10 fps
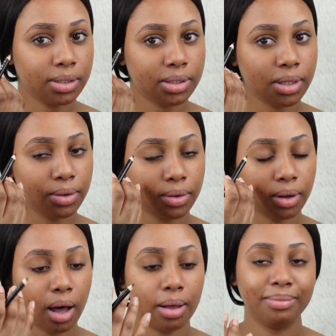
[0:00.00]
So
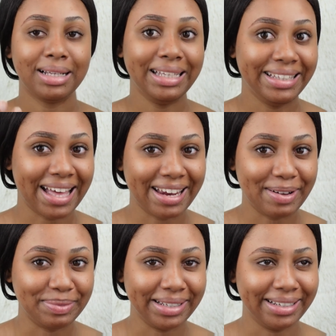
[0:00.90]
clean that
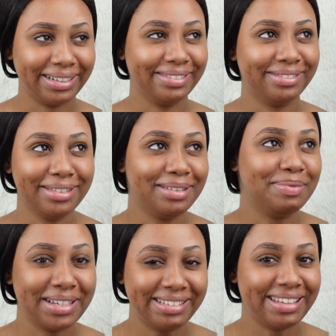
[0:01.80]
up later. What
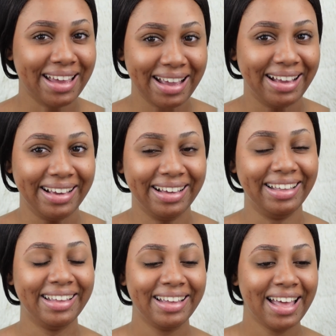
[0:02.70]
am I saying?
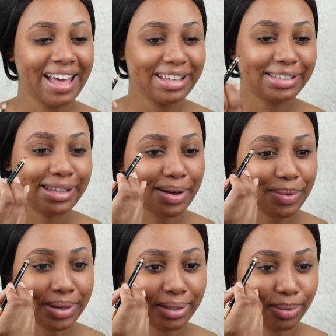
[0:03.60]

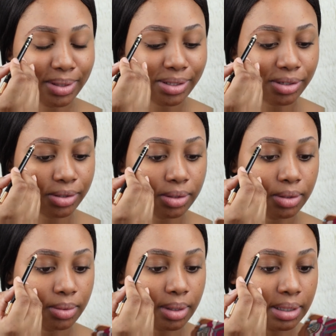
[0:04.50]
So what you want to
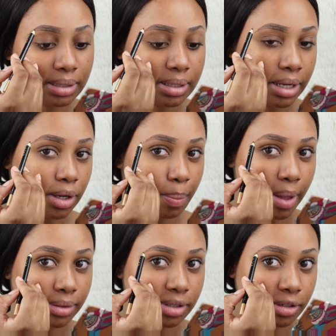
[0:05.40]
do is take your
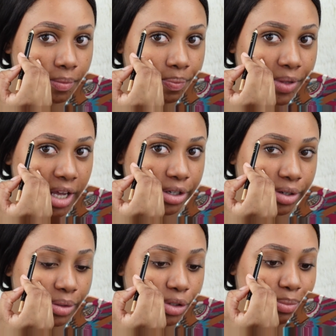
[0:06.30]
pencil and you're
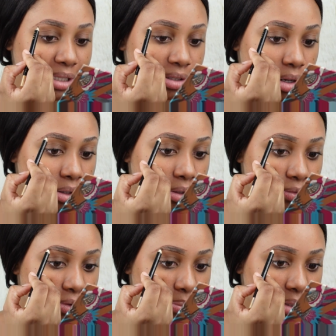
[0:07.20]
going to be starting
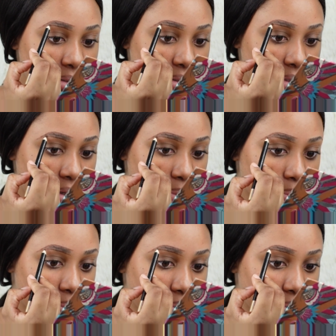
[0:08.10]
from the tip.